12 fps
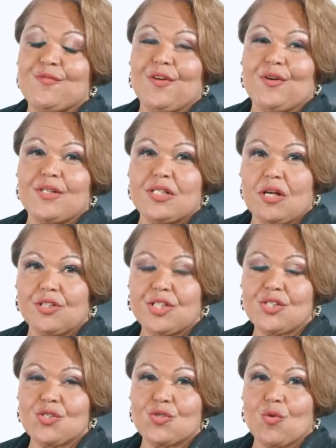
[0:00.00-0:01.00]
a very touching
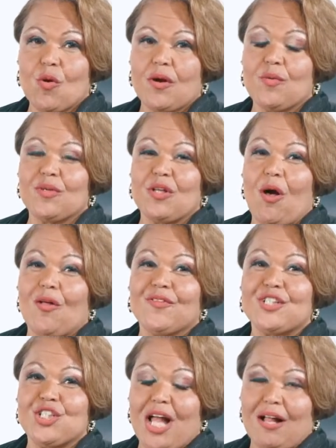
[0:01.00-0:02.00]
story with all the
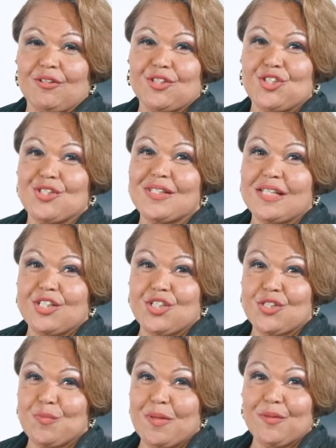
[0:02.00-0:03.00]
challenges that
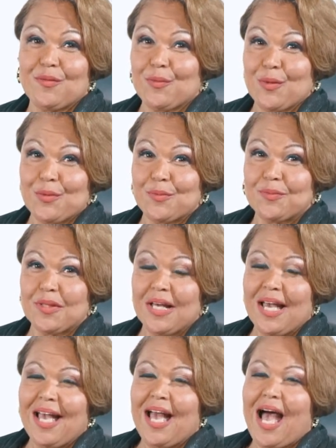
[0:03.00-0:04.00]
she's been through.
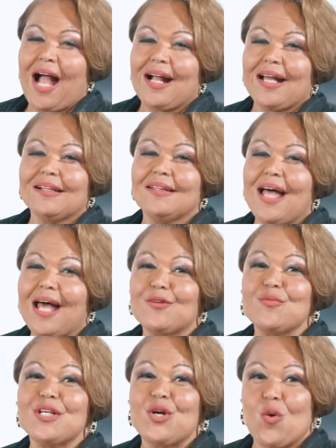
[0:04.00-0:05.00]
I got a lot of
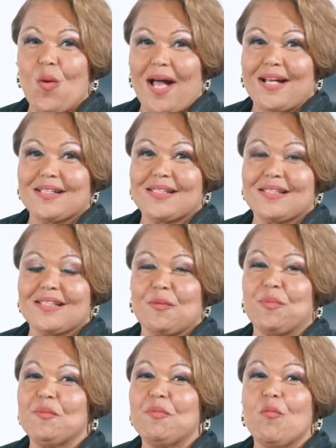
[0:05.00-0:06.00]
requests that
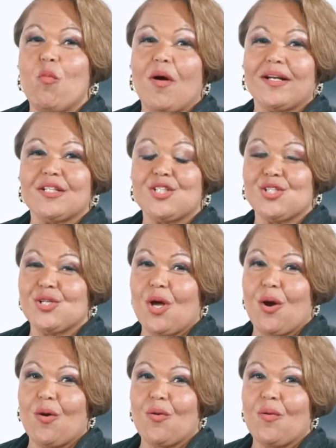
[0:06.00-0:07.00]
people wanted to
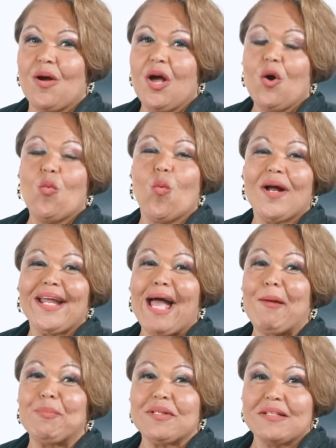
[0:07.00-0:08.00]
know what
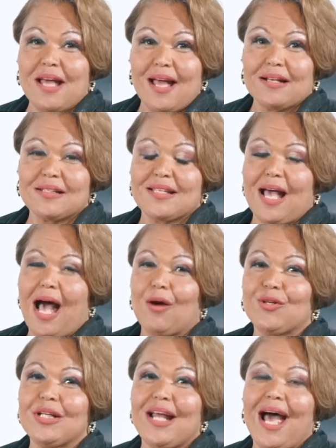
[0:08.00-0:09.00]
happened next. How
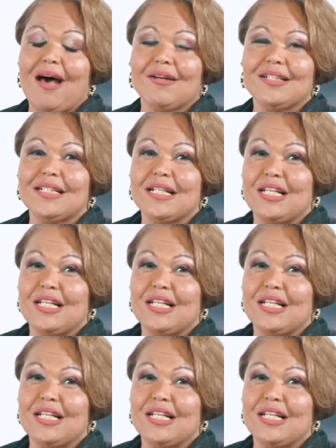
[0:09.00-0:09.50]
did how did it